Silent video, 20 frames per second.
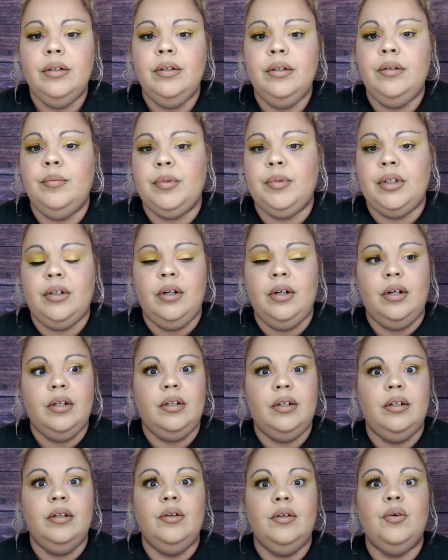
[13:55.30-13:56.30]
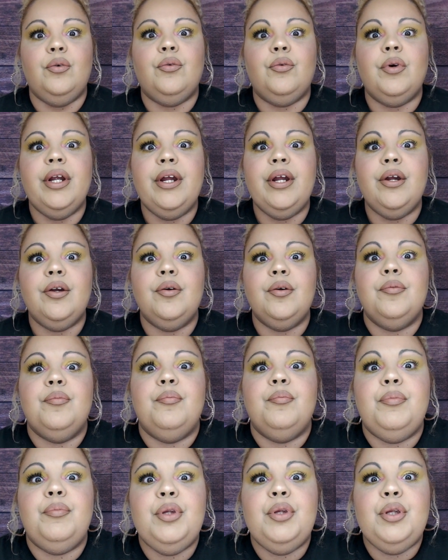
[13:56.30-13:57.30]
Oh my god. Rare
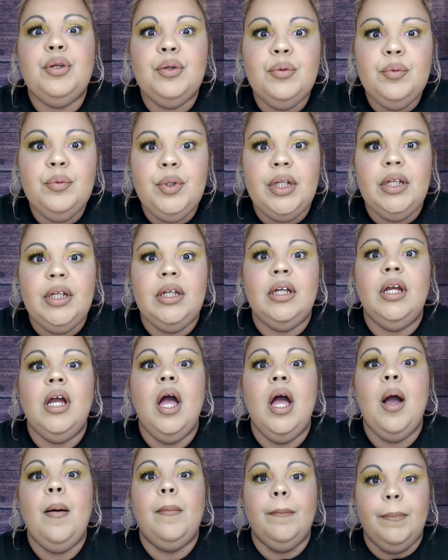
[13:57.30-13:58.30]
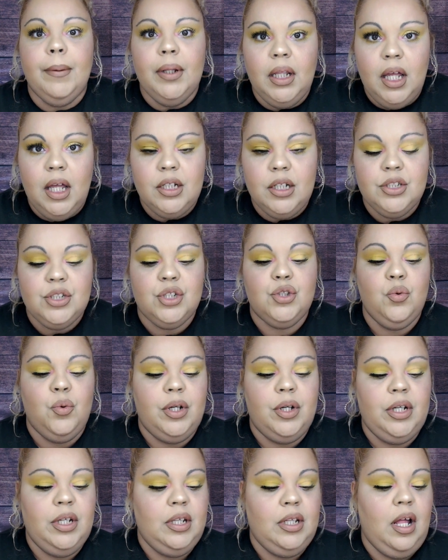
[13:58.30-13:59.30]
Beauty blush,
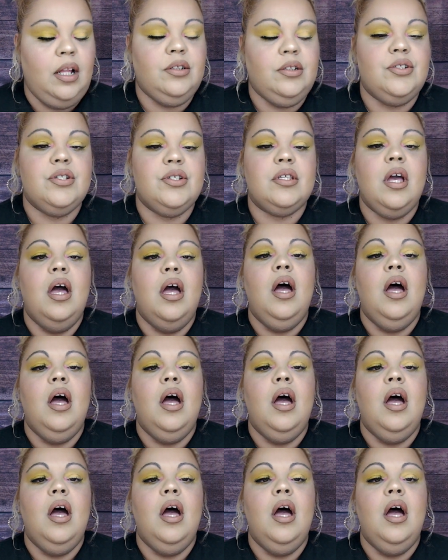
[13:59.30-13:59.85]
$20.